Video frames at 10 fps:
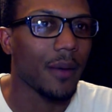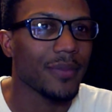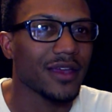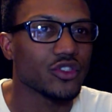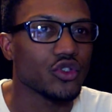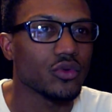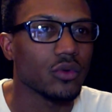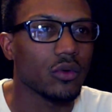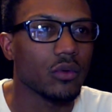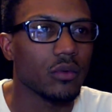that
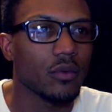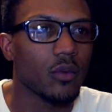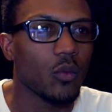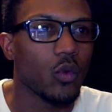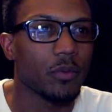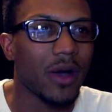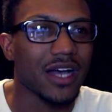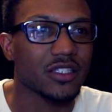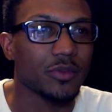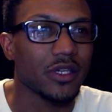you would
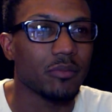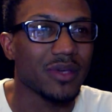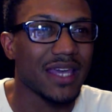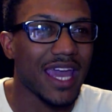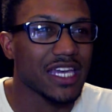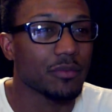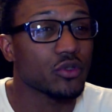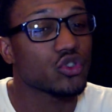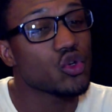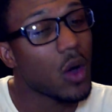possibly be
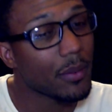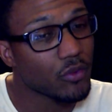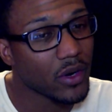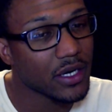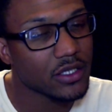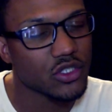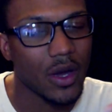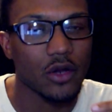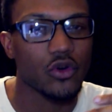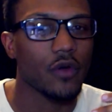able to upgrade it. So
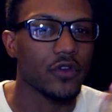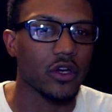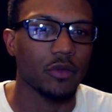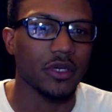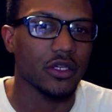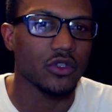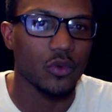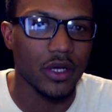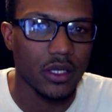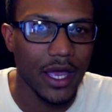I don't know if they're going to be
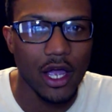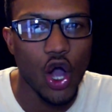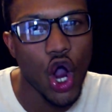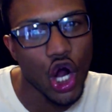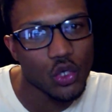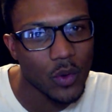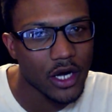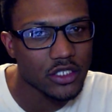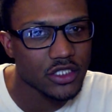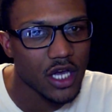doing like
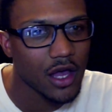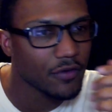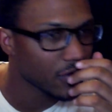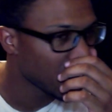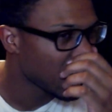hardware stuff,